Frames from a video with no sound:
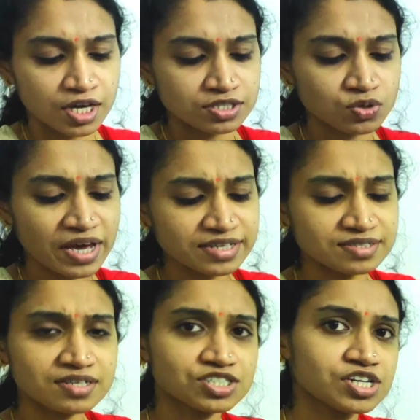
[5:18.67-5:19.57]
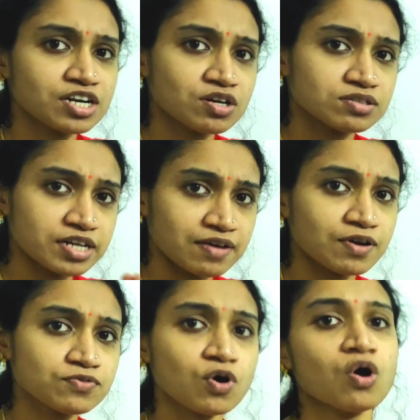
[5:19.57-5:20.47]
So extension at the
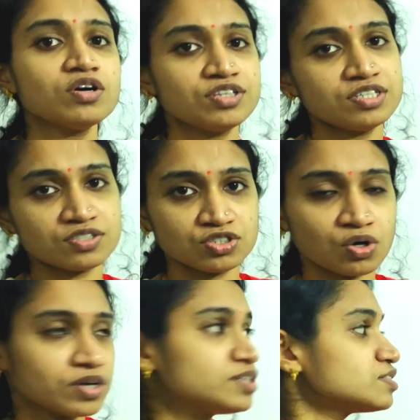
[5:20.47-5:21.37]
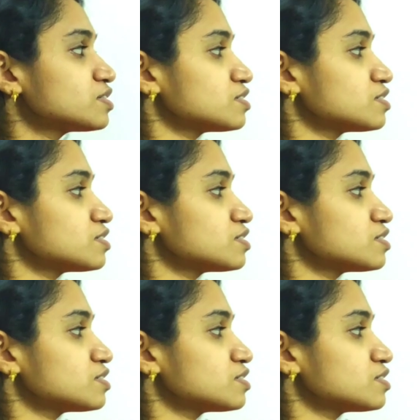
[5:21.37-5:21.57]
level of all these joints